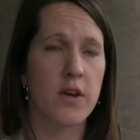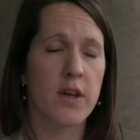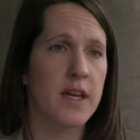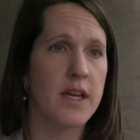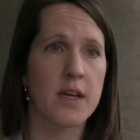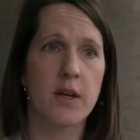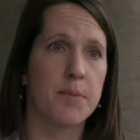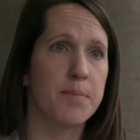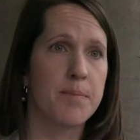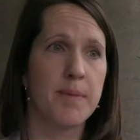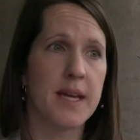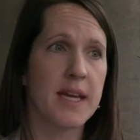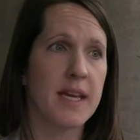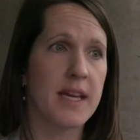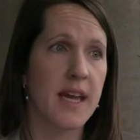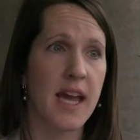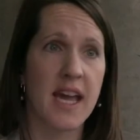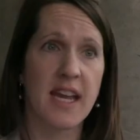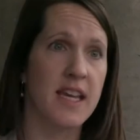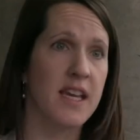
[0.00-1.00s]
it could
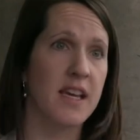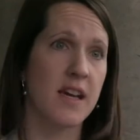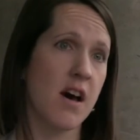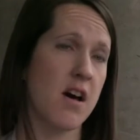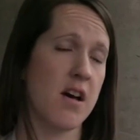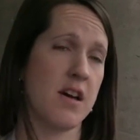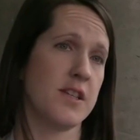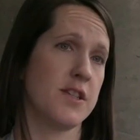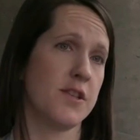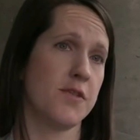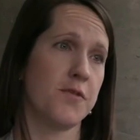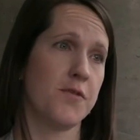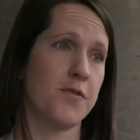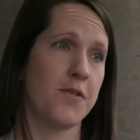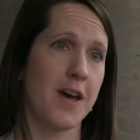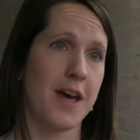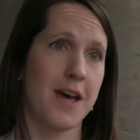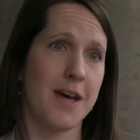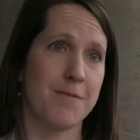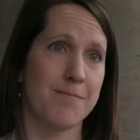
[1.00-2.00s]
be any kind of
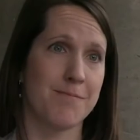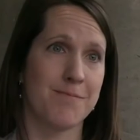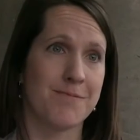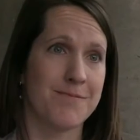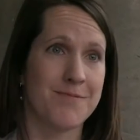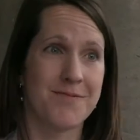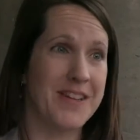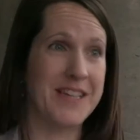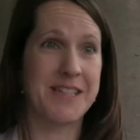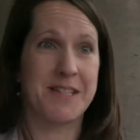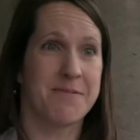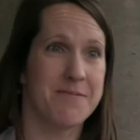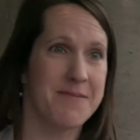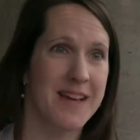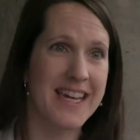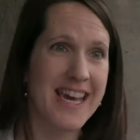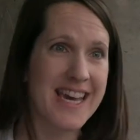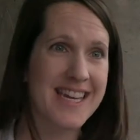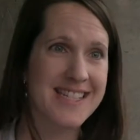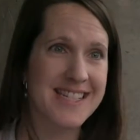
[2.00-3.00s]
victim, I
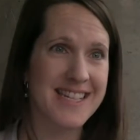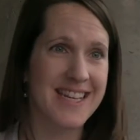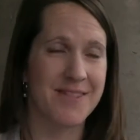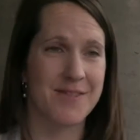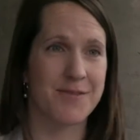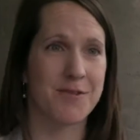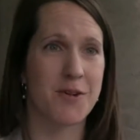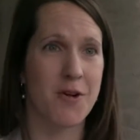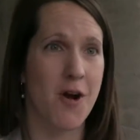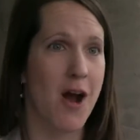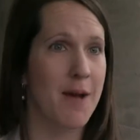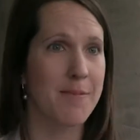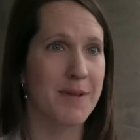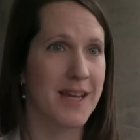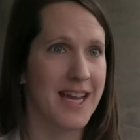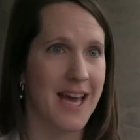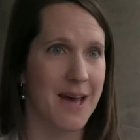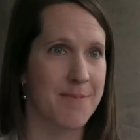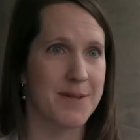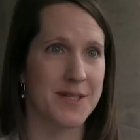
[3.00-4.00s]
guess. Crime can
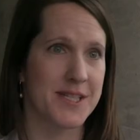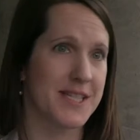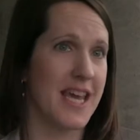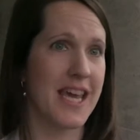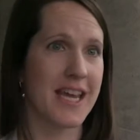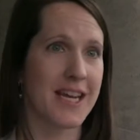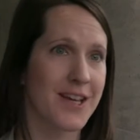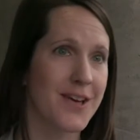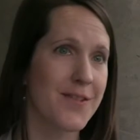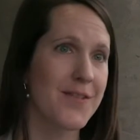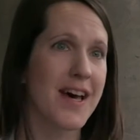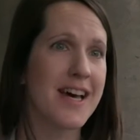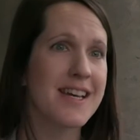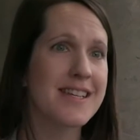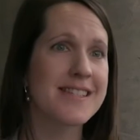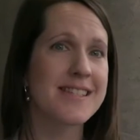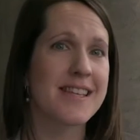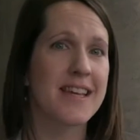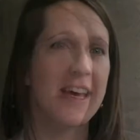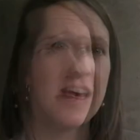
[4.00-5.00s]
happen to any of us.
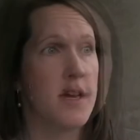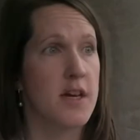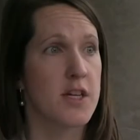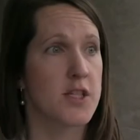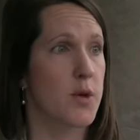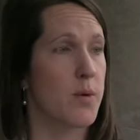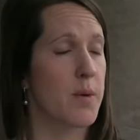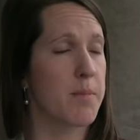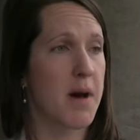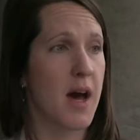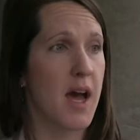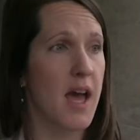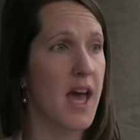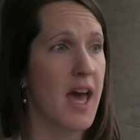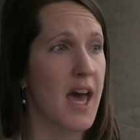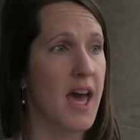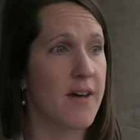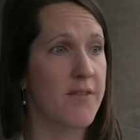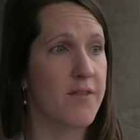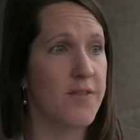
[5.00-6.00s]
So we might
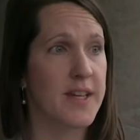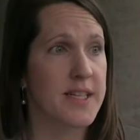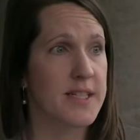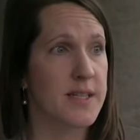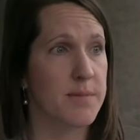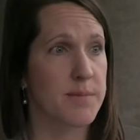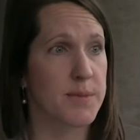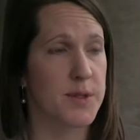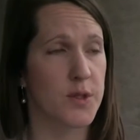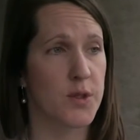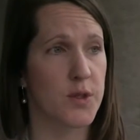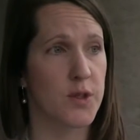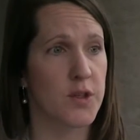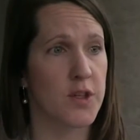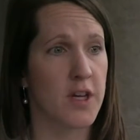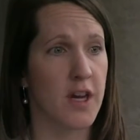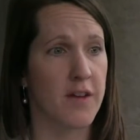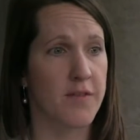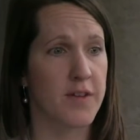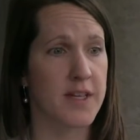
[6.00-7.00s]
have victims who
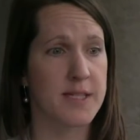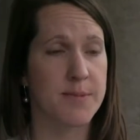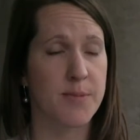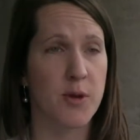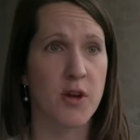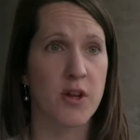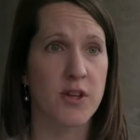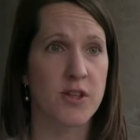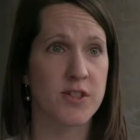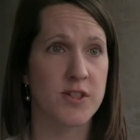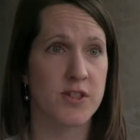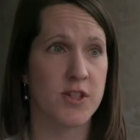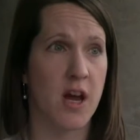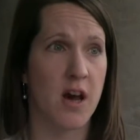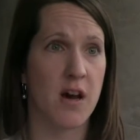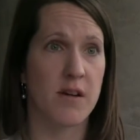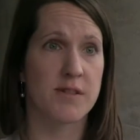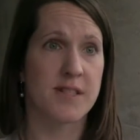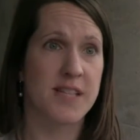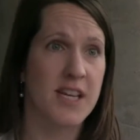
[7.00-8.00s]
have experienced
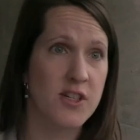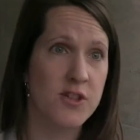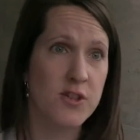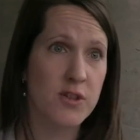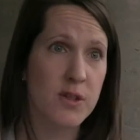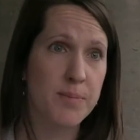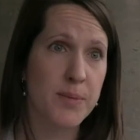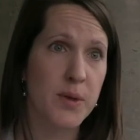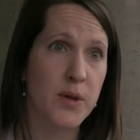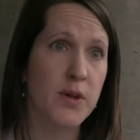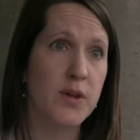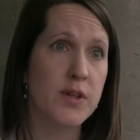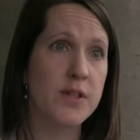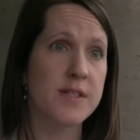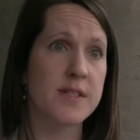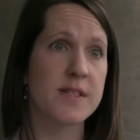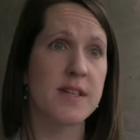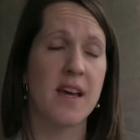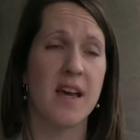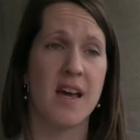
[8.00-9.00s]
child sexual abuse,
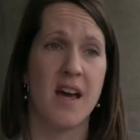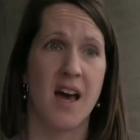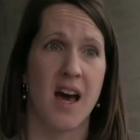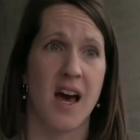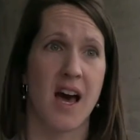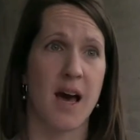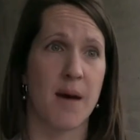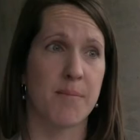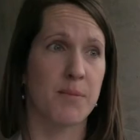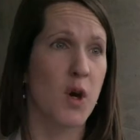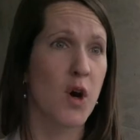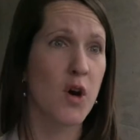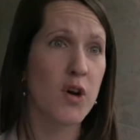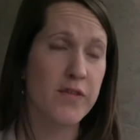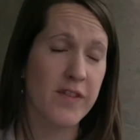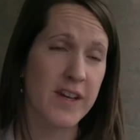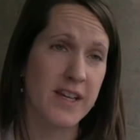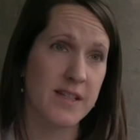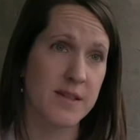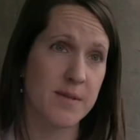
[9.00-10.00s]

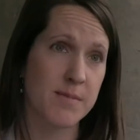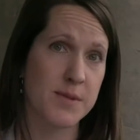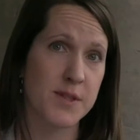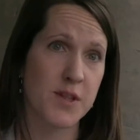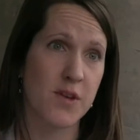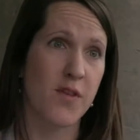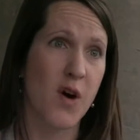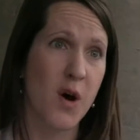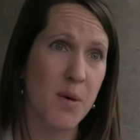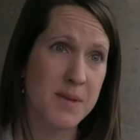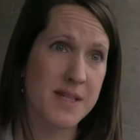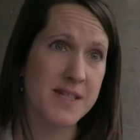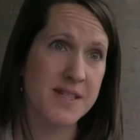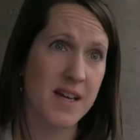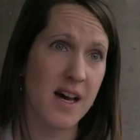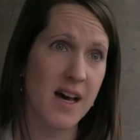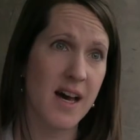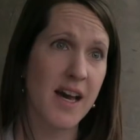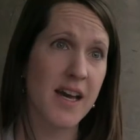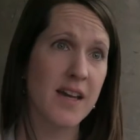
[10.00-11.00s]
co-victims of
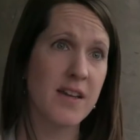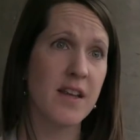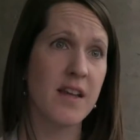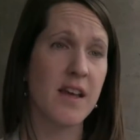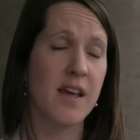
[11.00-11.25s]
homicide,